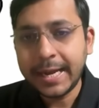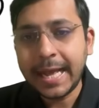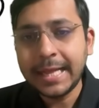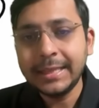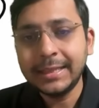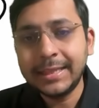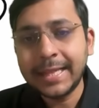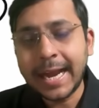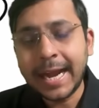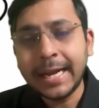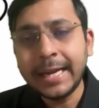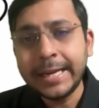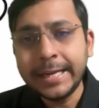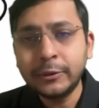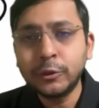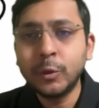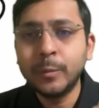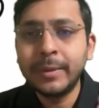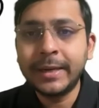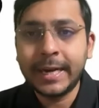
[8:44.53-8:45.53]
Right? And that
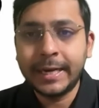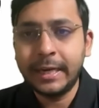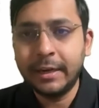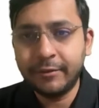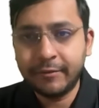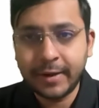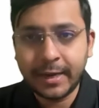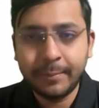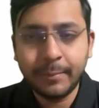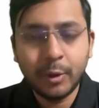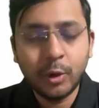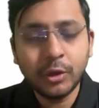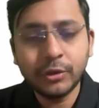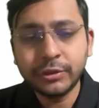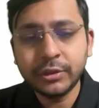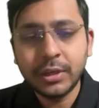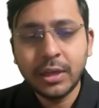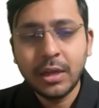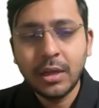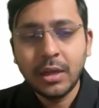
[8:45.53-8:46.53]
needs to be rectified,
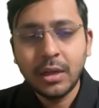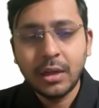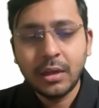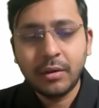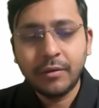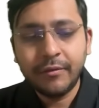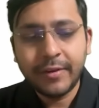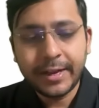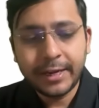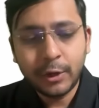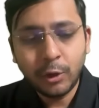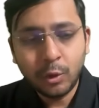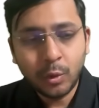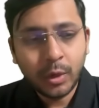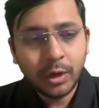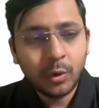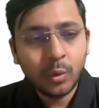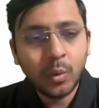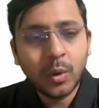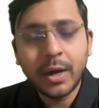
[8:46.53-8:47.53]
because when you
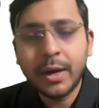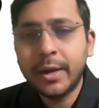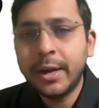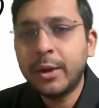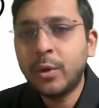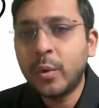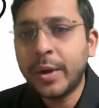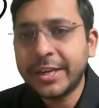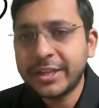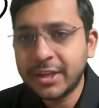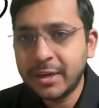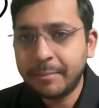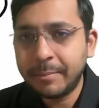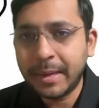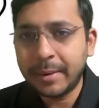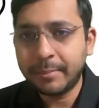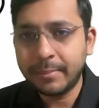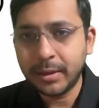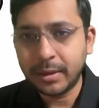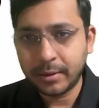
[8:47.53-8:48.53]
do a 200 question
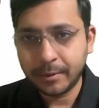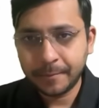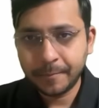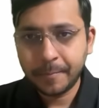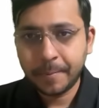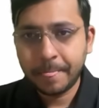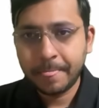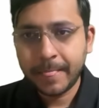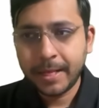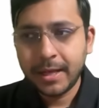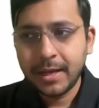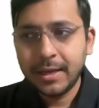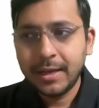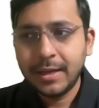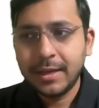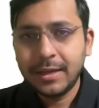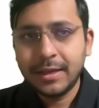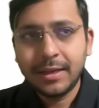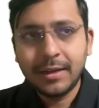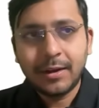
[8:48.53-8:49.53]
paper,
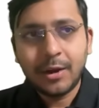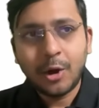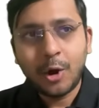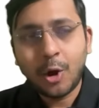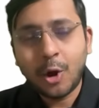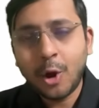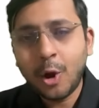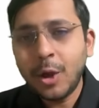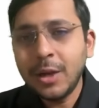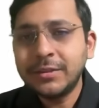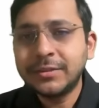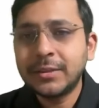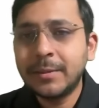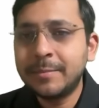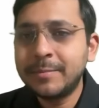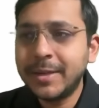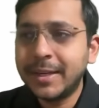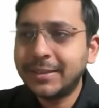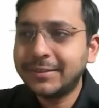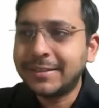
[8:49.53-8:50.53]
all
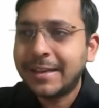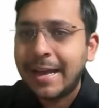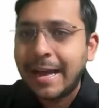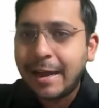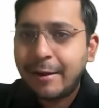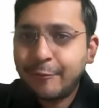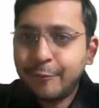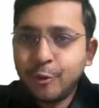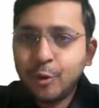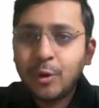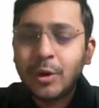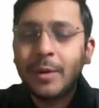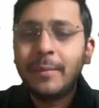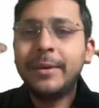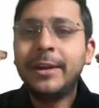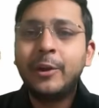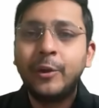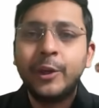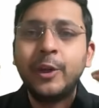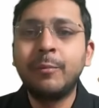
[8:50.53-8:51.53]
subjects have to
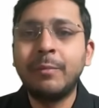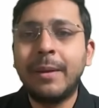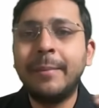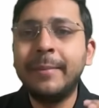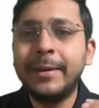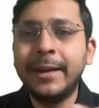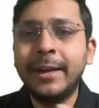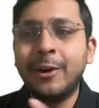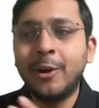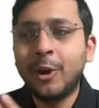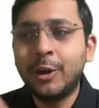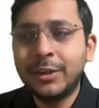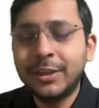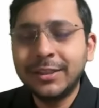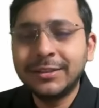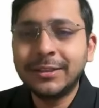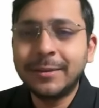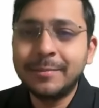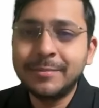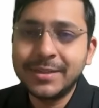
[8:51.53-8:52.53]
come into your memory and
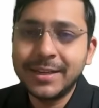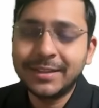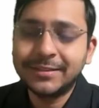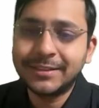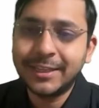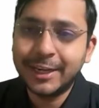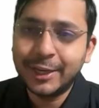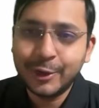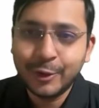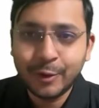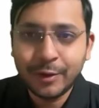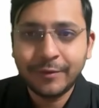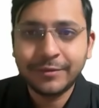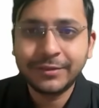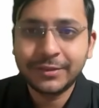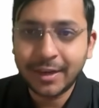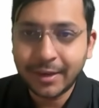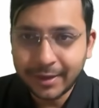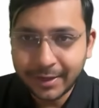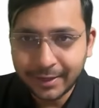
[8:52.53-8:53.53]
not the subjects that you
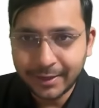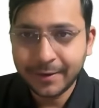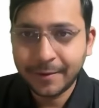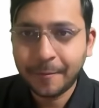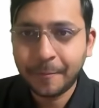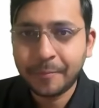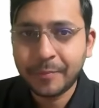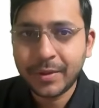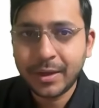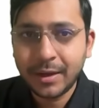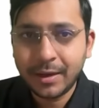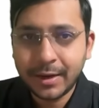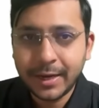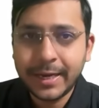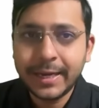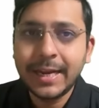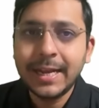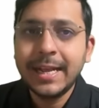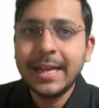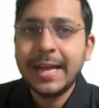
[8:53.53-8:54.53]
have studied,
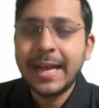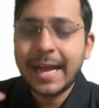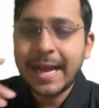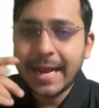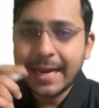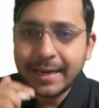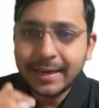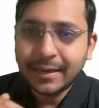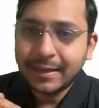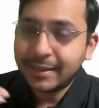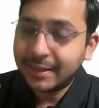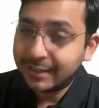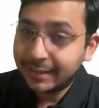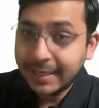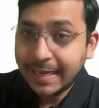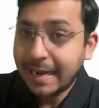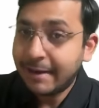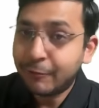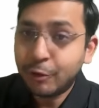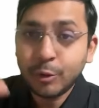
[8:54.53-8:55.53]
right? And
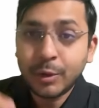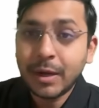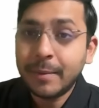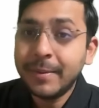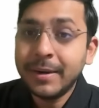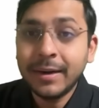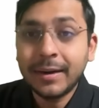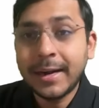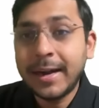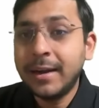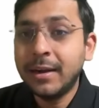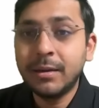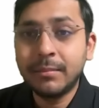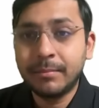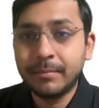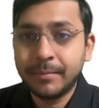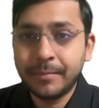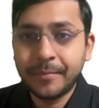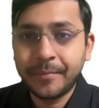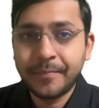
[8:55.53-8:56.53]
they have to come in
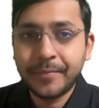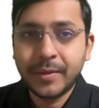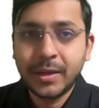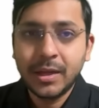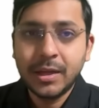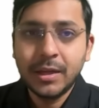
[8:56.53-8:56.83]
random.